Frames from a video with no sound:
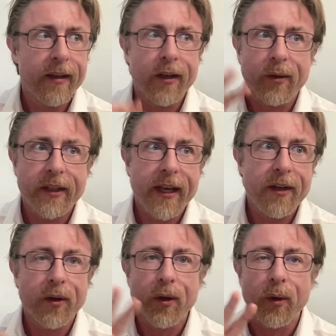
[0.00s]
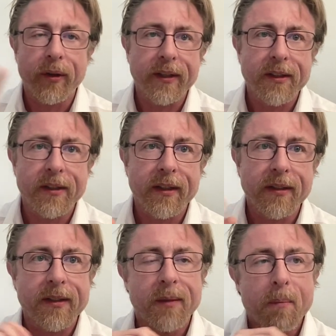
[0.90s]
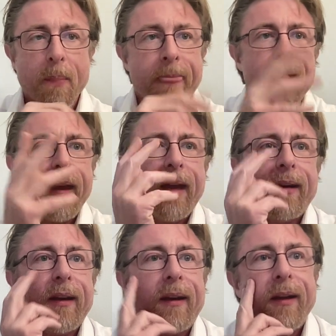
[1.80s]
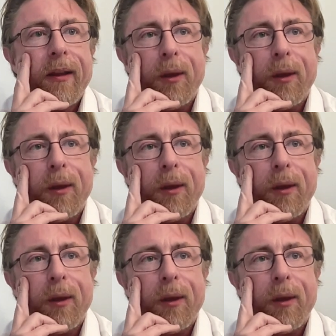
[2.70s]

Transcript: You know, Tinder and all these things, and uh,